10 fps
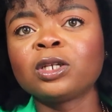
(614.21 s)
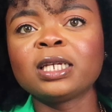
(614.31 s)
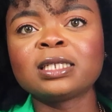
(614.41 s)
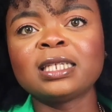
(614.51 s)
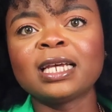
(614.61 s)

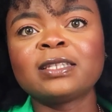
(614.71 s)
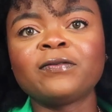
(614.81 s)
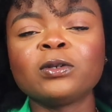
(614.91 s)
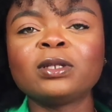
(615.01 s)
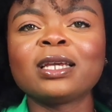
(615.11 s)
honestly, I
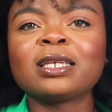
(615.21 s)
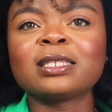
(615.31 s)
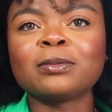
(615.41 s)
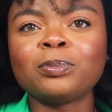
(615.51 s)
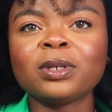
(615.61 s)
feel like
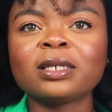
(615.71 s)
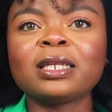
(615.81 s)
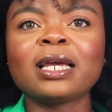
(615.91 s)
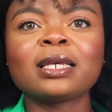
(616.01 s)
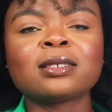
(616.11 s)
it's a bit
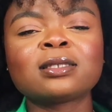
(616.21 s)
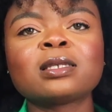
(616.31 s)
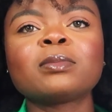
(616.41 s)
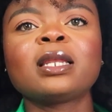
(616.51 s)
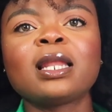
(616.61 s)
like
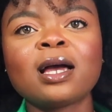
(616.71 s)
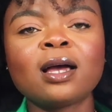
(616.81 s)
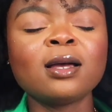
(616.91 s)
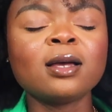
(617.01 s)
similar